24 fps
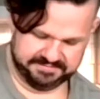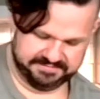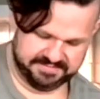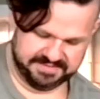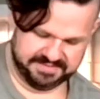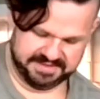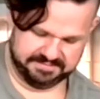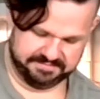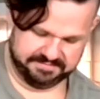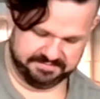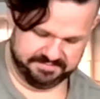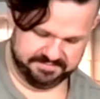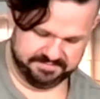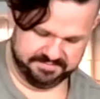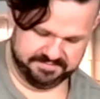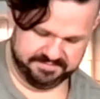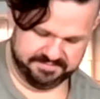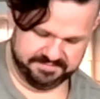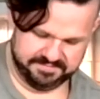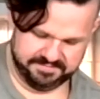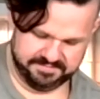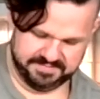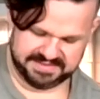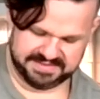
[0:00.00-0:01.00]
than
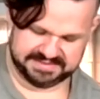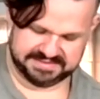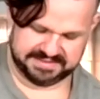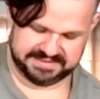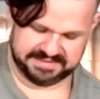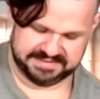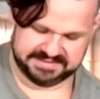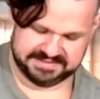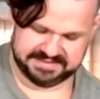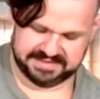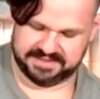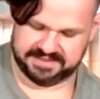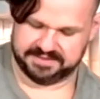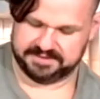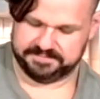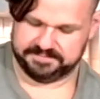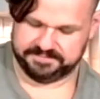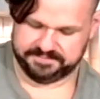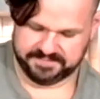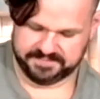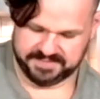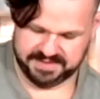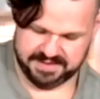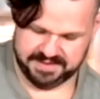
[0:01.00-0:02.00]
mixing it together.
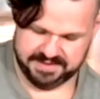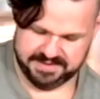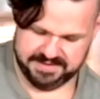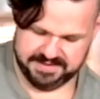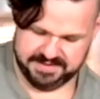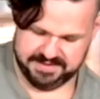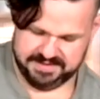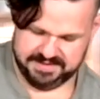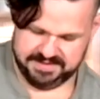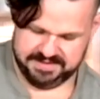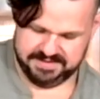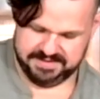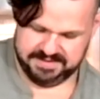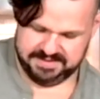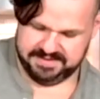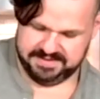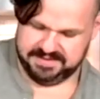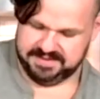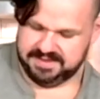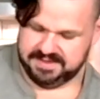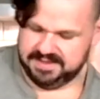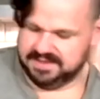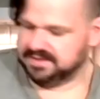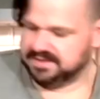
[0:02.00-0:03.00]

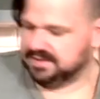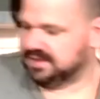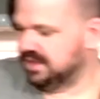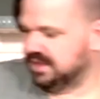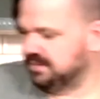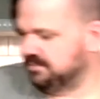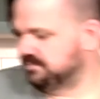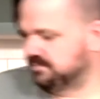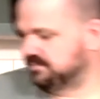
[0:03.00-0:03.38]
Okay.